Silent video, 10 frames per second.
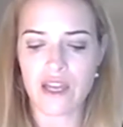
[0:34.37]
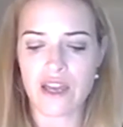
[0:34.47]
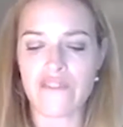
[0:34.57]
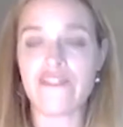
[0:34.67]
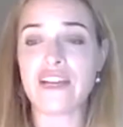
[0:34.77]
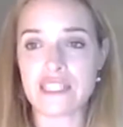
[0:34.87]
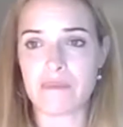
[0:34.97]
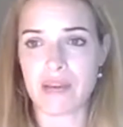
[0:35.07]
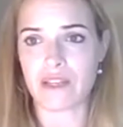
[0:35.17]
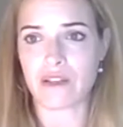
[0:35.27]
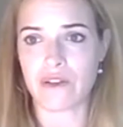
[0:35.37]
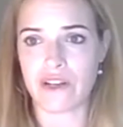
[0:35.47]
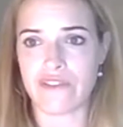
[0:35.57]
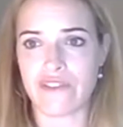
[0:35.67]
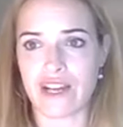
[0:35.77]
affected by the
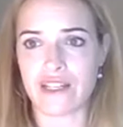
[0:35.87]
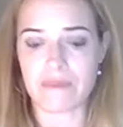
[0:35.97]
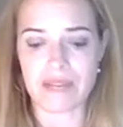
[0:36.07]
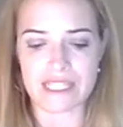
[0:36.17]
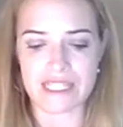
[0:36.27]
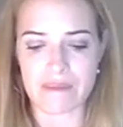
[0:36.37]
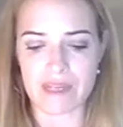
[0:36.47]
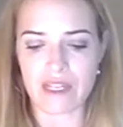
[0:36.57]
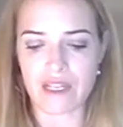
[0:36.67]
coronavirus pandemic